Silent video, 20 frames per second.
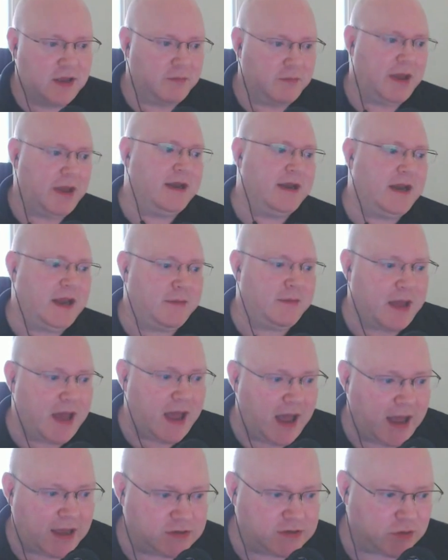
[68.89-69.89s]
My name,
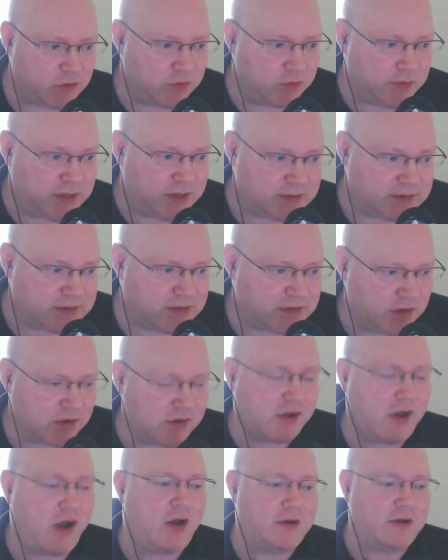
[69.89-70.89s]
as always, is
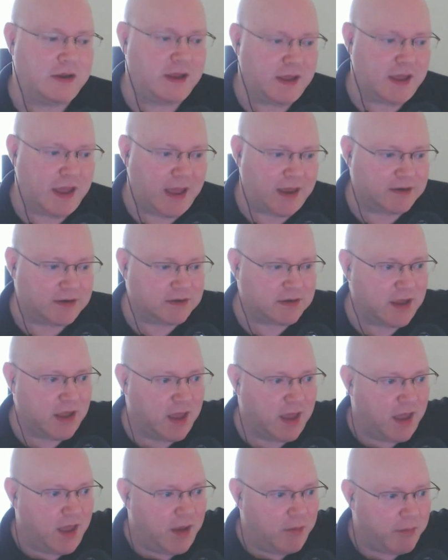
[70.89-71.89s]
John Gardner, and
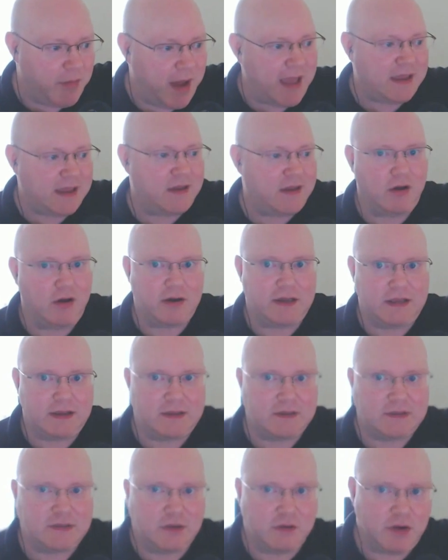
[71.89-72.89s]
my
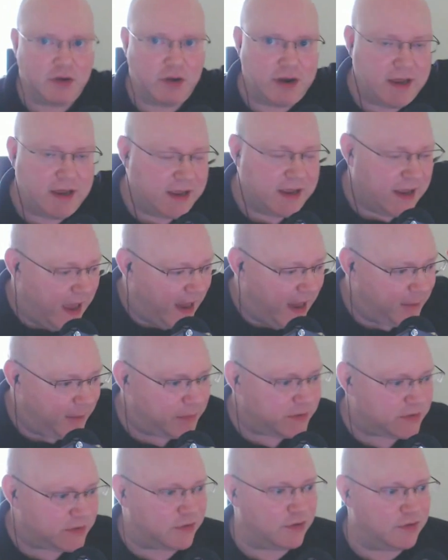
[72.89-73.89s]
colleagues who are going to
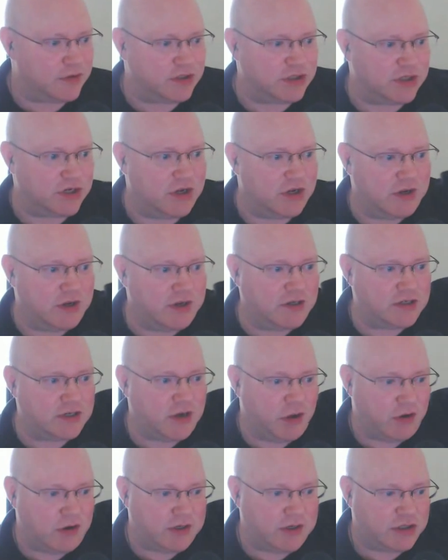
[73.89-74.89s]
help us through the journey to
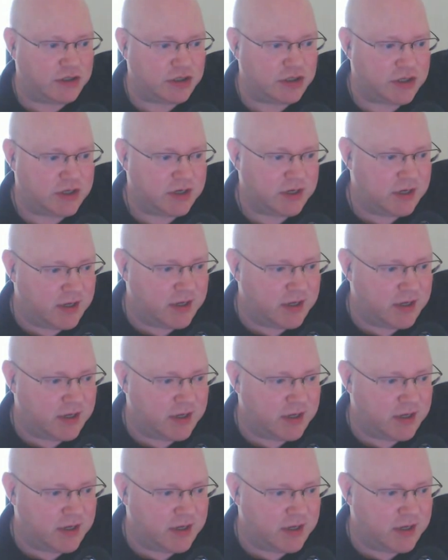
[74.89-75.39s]
knowledge,